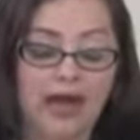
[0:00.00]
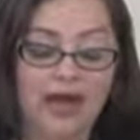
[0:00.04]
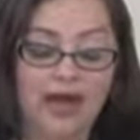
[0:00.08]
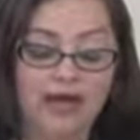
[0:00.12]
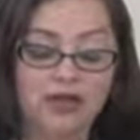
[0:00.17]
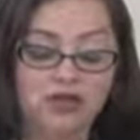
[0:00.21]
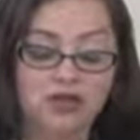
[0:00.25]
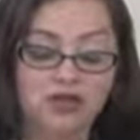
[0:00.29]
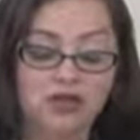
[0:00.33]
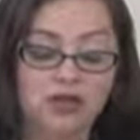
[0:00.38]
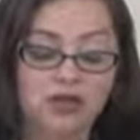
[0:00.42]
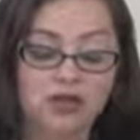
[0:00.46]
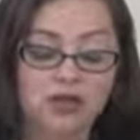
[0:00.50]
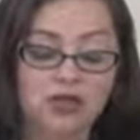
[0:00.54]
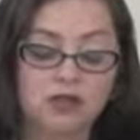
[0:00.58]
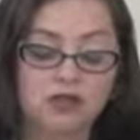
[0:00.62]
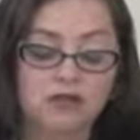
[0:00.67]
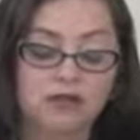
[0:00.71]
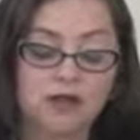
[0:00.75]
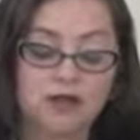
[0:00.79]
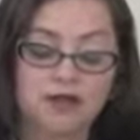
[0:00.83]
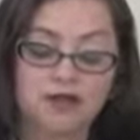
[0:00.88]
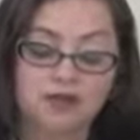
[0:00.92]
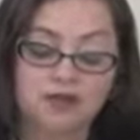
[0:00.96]
actually
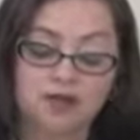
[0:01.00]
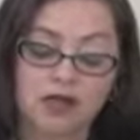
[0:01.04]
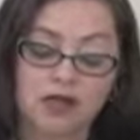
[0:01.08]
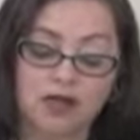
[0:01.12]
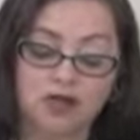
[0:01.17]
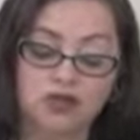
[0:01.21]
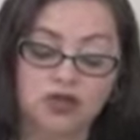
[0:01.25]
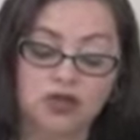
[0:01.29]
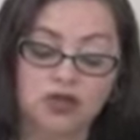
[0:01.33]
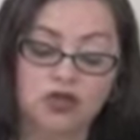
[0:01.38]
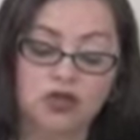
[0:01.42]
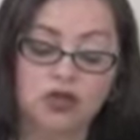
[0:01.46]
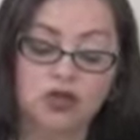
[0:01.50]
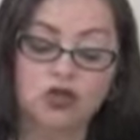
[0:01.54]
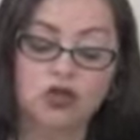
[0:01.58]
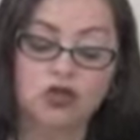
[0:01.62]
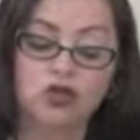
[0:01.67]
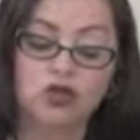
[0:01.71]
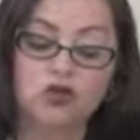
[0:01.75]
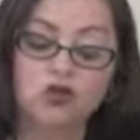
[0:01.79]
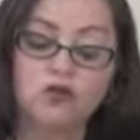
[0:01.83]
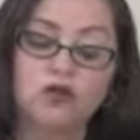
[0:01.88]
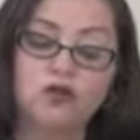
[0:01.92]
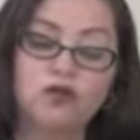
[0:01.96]
signs on to the
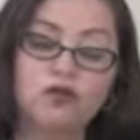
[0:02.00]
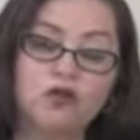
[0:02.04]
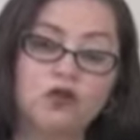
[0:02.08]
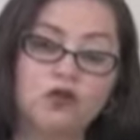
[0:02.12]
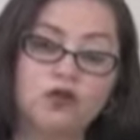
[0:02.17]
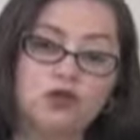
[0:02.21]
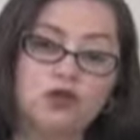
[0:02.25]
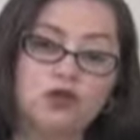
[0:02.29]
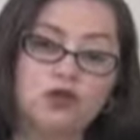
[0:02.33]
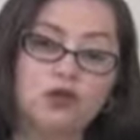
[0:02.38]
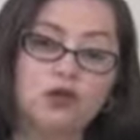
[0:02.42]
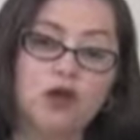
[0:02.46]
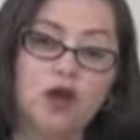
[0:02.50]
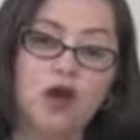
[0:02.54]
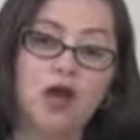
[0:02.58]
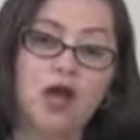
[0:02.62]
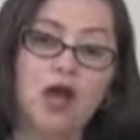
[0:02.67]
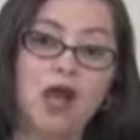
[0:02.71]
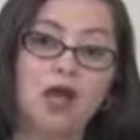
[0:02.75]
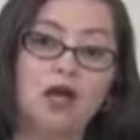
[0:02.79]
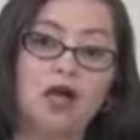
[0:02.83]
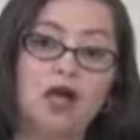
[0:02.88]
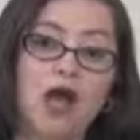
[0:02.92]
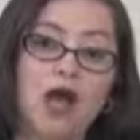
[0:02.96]
Universal
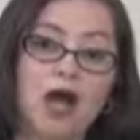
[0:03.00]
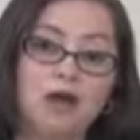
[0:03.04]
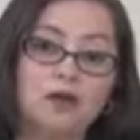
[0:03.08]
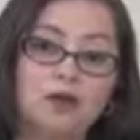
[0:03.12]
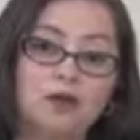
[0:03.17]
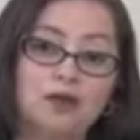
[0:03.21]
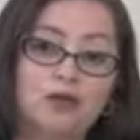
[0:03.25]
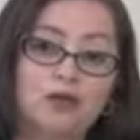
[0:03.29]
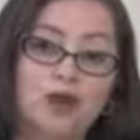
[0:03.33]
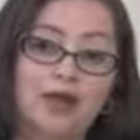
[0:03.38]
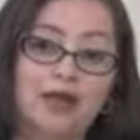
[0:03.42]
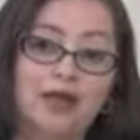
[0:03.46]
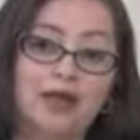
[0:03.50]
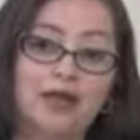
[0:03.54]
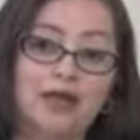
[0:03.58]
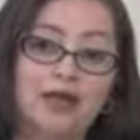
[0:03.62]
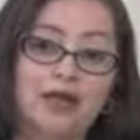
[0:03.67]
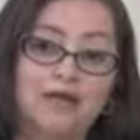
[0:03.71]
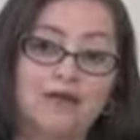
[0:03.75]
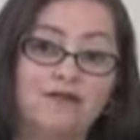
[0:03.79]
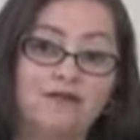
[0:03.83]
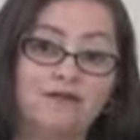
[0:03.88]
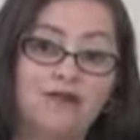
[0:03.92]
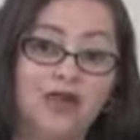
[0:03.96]
Copyright
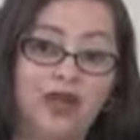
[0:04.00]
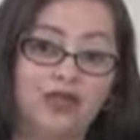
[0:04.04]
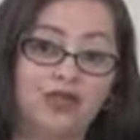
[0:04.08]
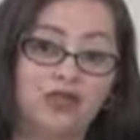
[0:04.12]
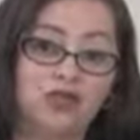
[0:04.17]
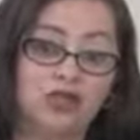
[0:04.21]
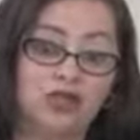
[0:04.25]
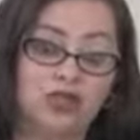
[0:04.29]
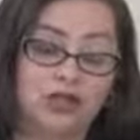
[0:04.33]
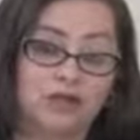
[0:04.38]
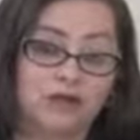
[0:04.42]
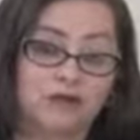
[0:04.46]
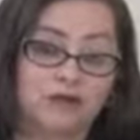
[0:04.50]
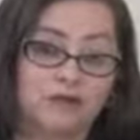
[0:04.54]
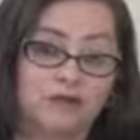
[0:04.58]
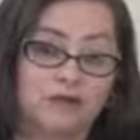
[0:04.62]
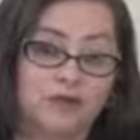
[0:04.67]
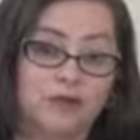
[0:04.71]
Convention.